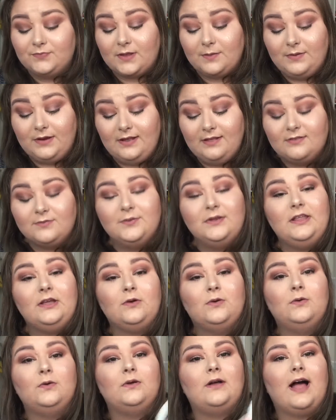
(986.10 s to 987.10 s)
But it's really
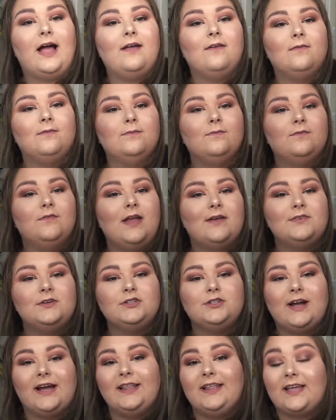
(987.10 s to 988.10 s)
cool. I've never
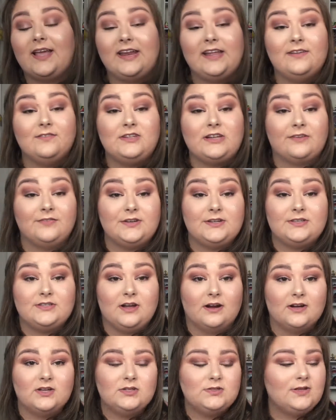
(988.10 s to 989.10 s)
tried like any of Jeffree
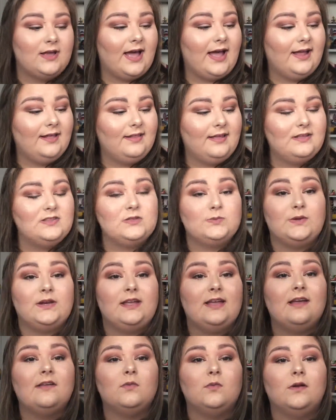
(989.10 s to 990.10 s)
Star's highlights, but
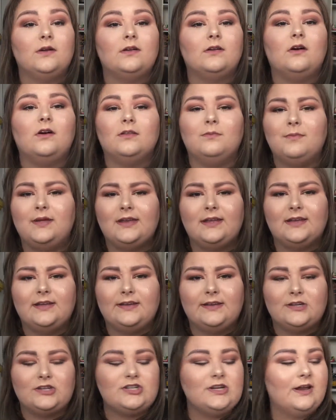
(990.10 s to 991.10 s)
he has one called Mint
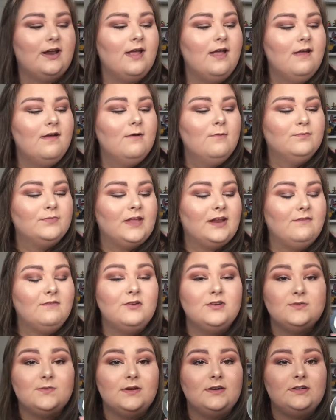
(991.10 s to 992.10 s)
Condition that I've
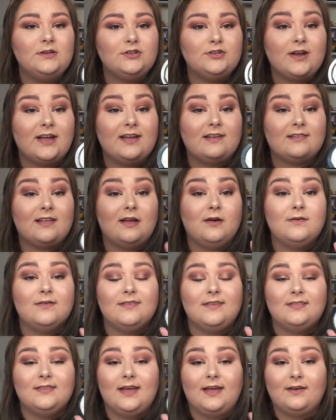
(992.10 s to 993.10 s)
always wanted to try because I always
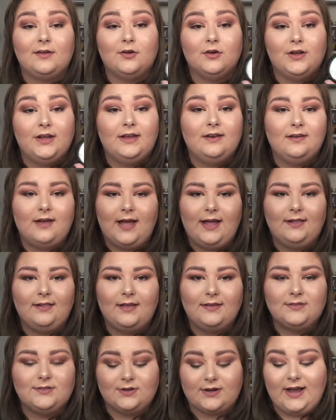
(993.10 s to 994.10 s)
think that green
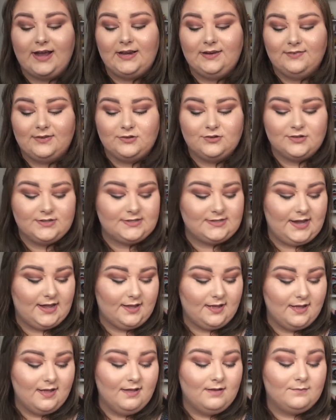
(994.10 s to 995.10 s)
highlights are kind of interesting.
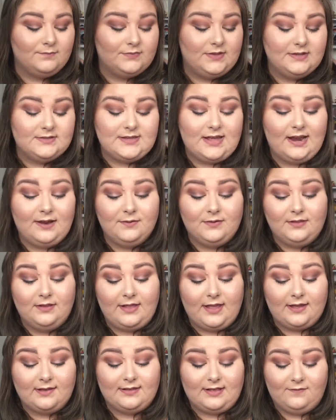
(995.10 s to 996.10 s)
This side I really
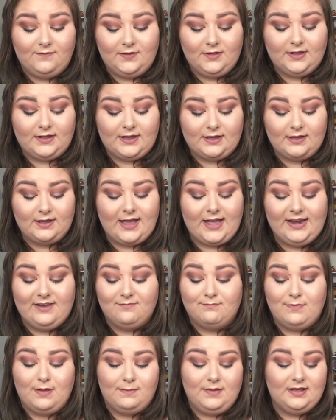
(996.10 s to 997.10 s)
like because I feel like it can kind of
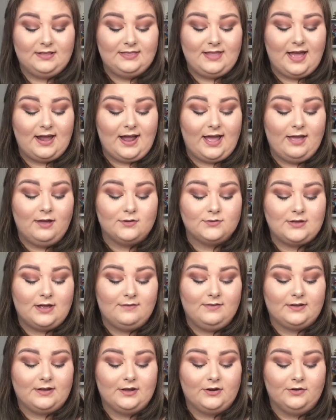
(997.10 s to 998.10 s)
mimic that. I also have
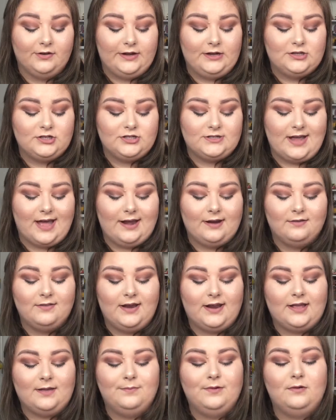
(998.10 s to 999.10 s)
like a green shadow that
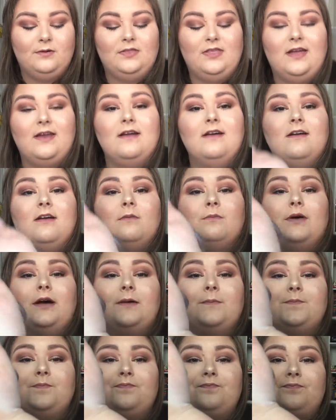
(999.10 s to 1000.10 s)
I could put with it,
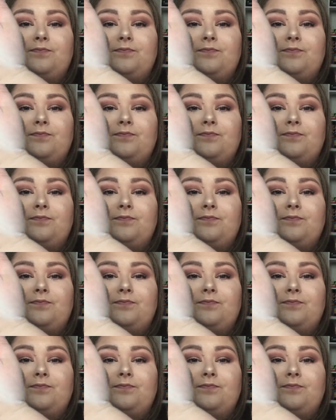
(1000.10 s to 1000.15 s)
but